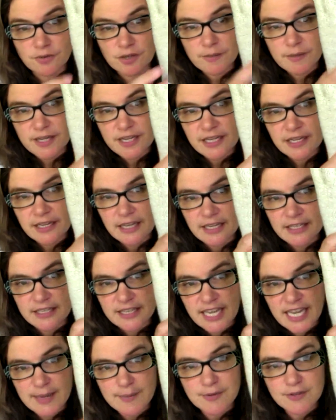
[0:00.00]
ribbing and
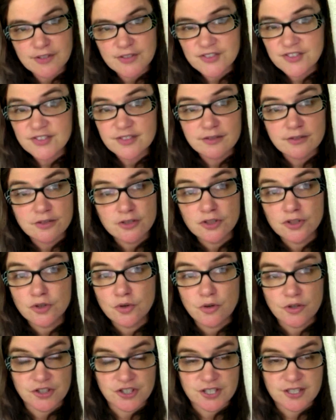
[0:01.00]
cables,
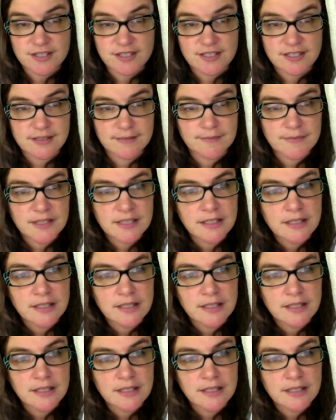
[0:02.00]
gorgeous.